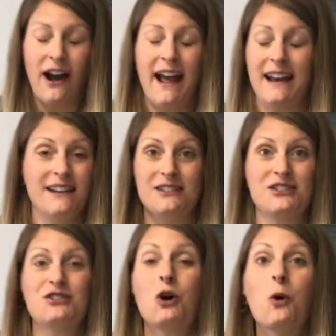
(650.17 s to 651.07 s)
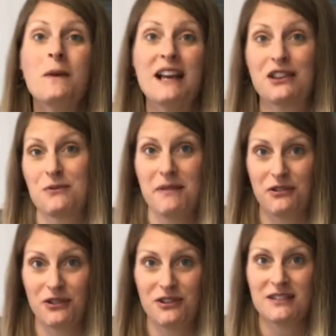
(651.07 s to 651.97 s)
and so many other
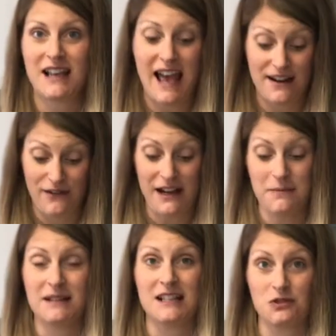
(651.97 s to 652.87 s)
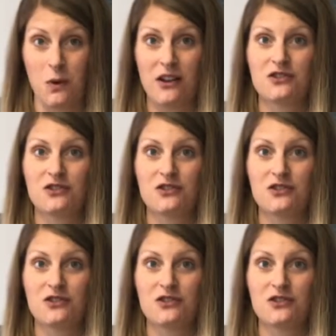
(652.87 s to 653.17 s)
minerals and vitamins as well.